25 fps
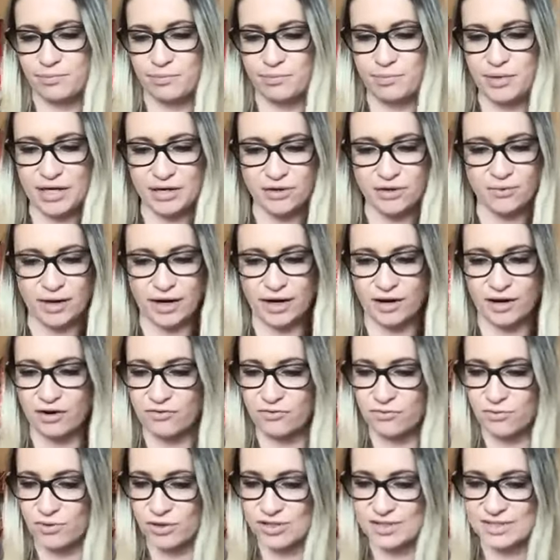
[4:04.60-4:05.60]
be aware
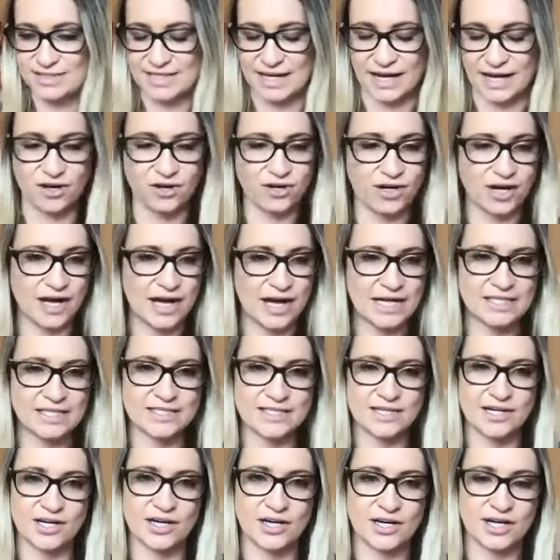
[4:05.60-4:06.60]
of what cytokines
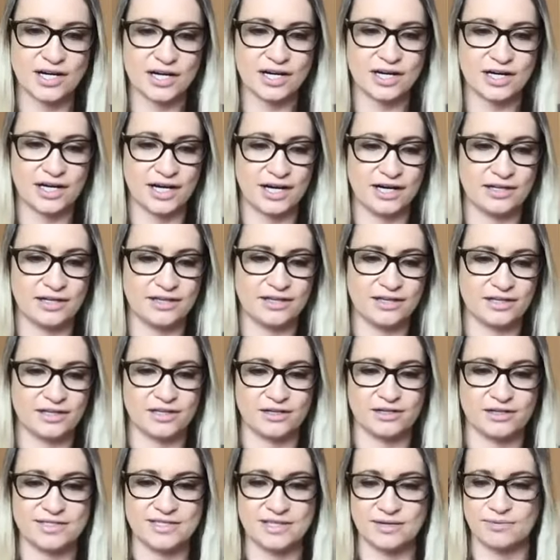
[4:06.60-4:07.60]
are.
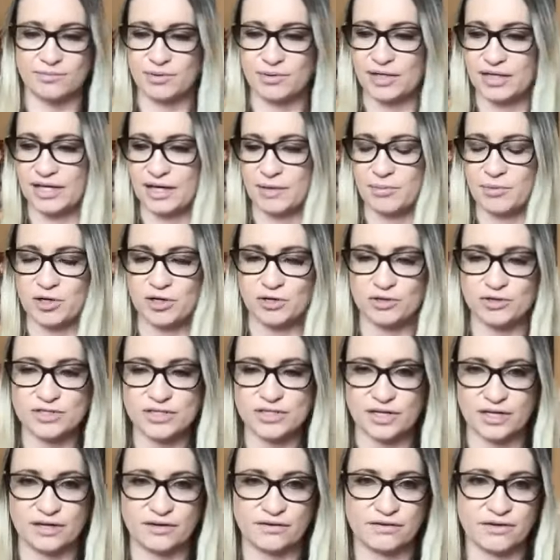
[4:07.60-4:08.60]
They're simply chemicals
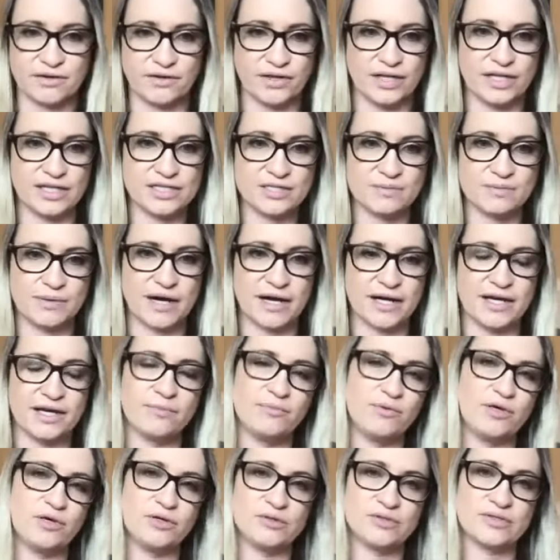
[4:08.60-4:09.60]
that are released by
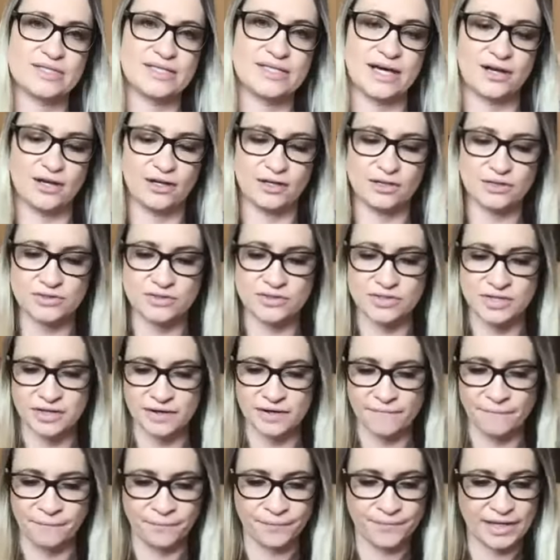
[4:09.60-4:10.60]
immune cells.
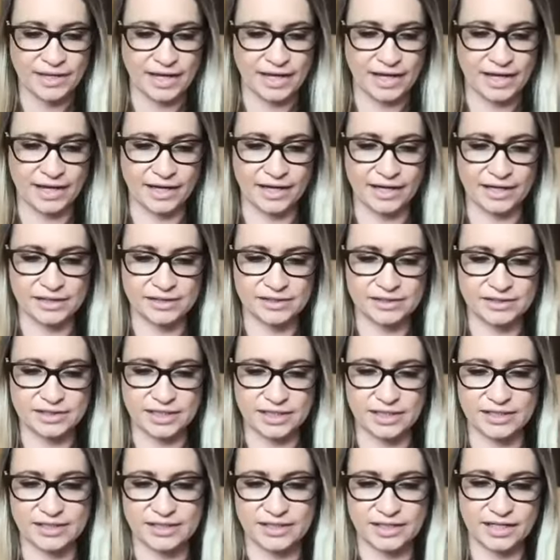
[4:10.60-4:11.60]
And
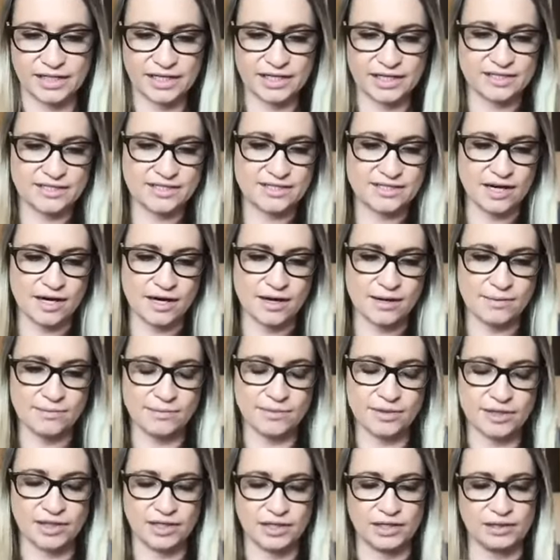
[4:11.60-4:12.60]
there
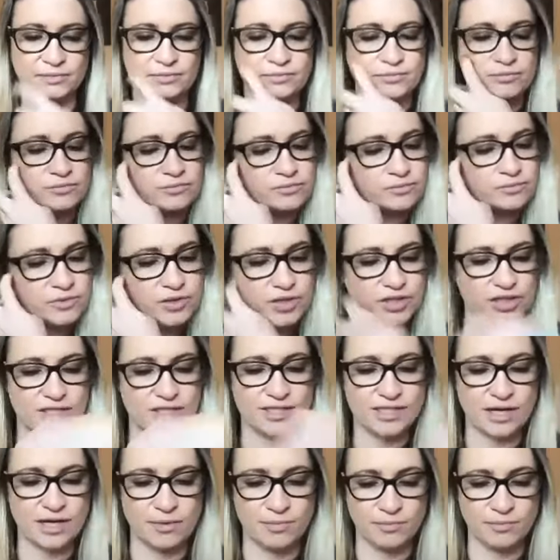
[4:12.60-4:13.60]
are
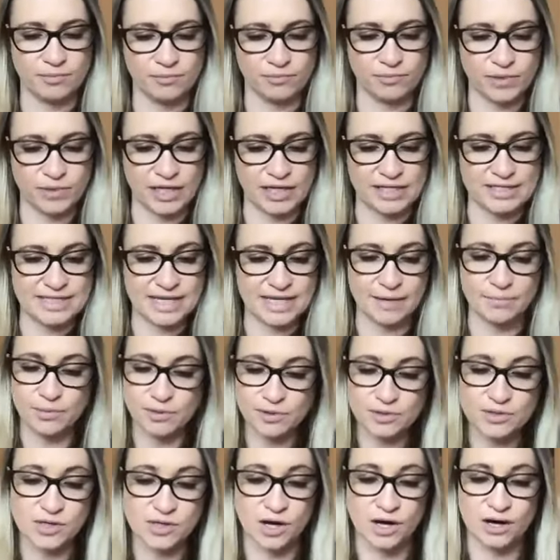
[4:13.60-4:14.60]
some
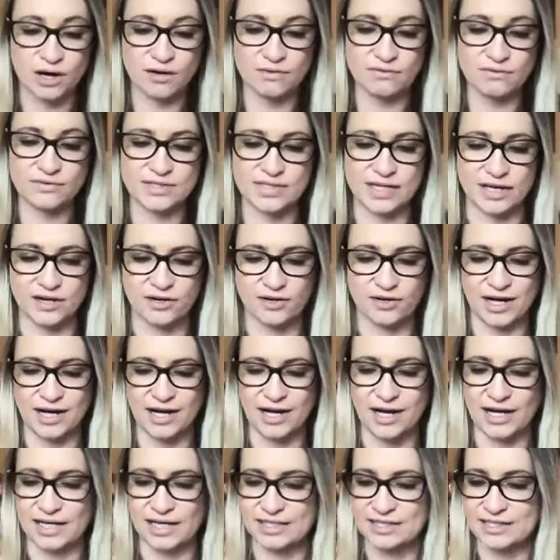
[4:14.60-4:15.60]
examples of
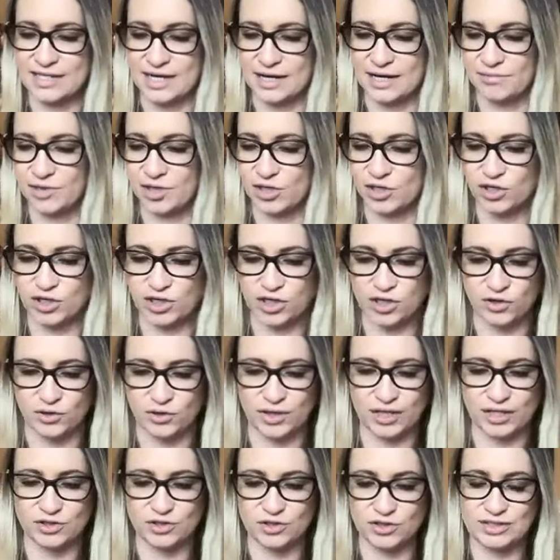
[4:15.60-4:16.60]
cytokines. I'm not going to go
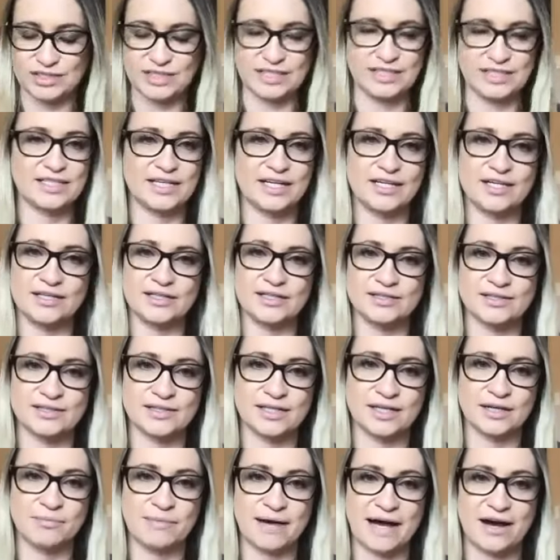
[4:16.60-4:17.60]
into details
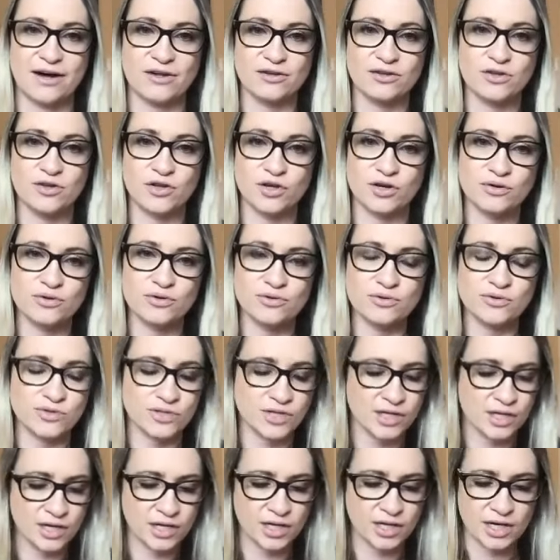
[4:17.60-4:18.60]
about those,
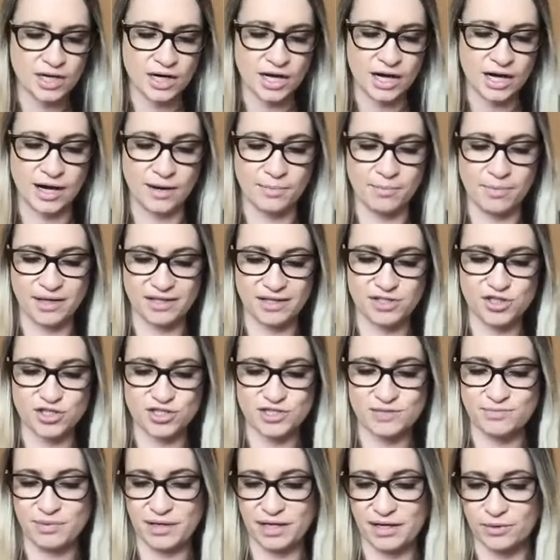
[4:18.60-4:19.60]
but
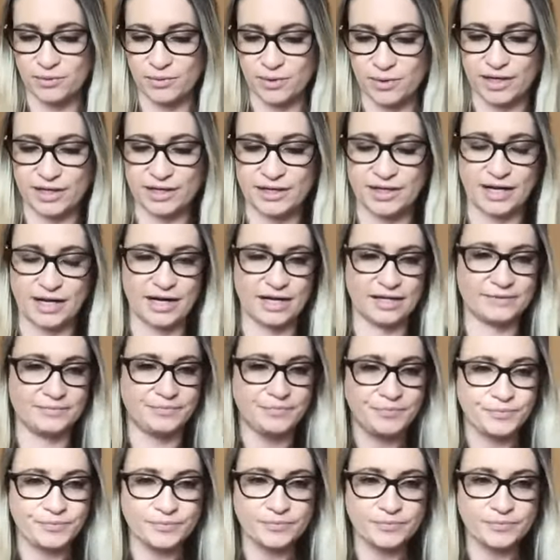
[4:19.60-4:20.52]
just be aware that